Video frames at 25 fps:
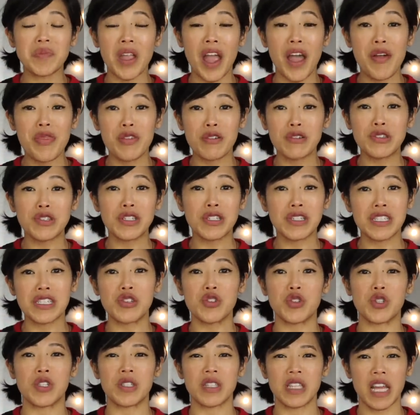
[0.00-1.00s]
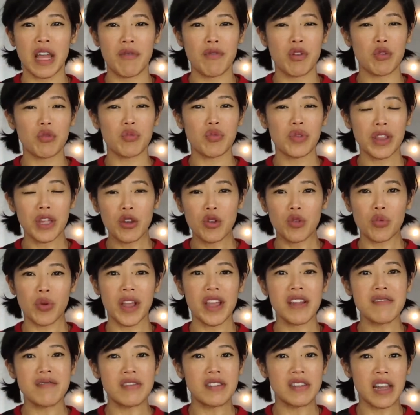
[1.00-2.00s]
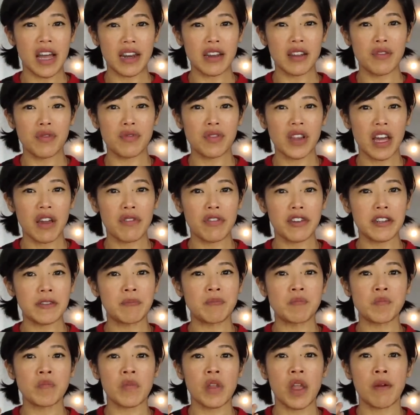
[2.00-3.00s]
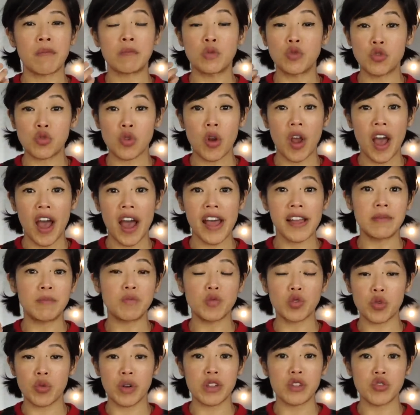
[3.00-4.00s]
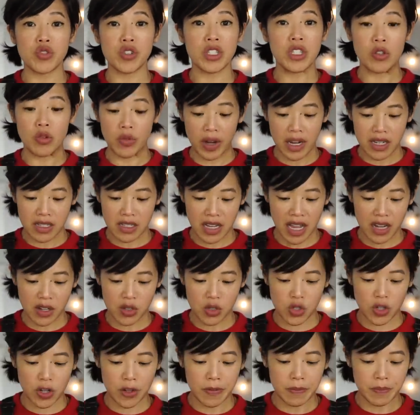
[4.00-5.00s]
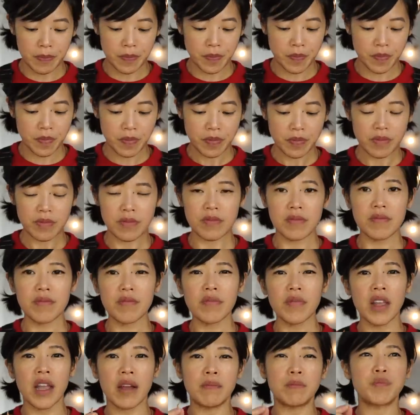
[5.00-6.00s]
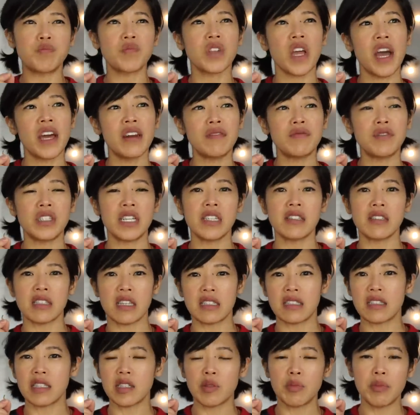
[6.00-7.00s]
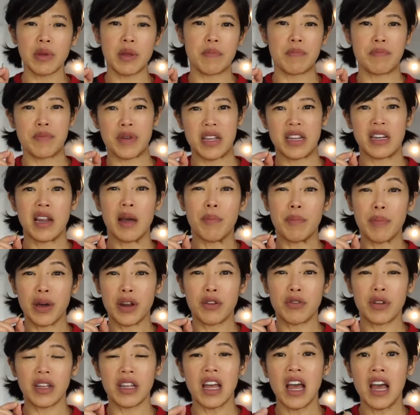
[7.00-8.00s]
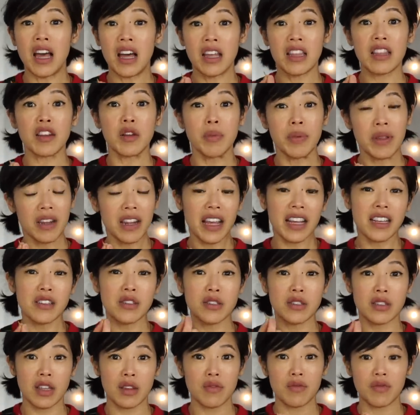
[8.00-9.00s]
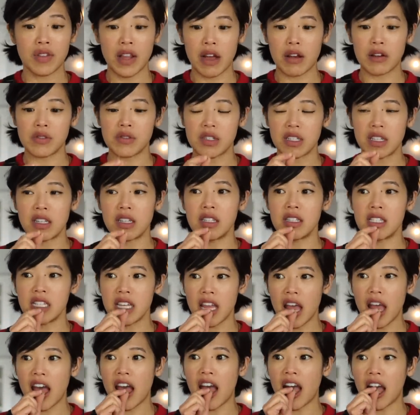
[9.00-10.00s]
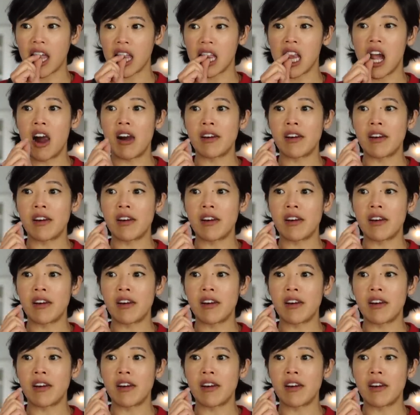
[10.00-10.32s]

And they're delicious. They have a really great nutty flavor, dry, crunchy, great texture. Kind of tastes a little bit peanut buttery, a little bit like sunflower seeds. Yeah.